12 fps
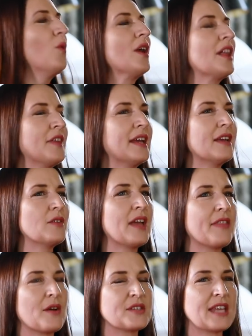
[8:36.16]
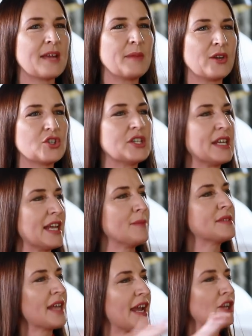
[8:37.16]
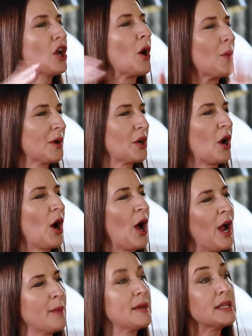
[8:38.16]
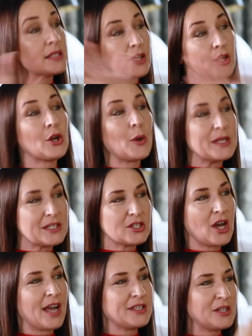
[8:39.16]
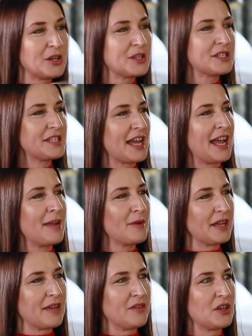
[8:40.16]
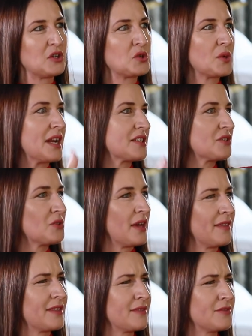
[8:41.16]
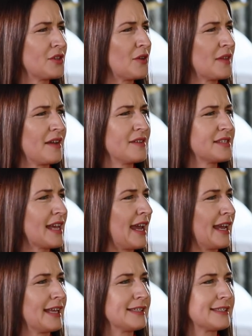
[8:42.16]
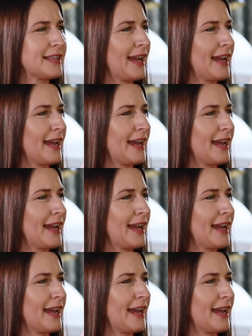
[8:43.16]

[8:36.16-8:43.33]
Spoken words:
Well, I think, they were saying because she keeps saying, no, I want to go home, and he's, he's enticing her to stay by giving her drinks, and so they're saying it's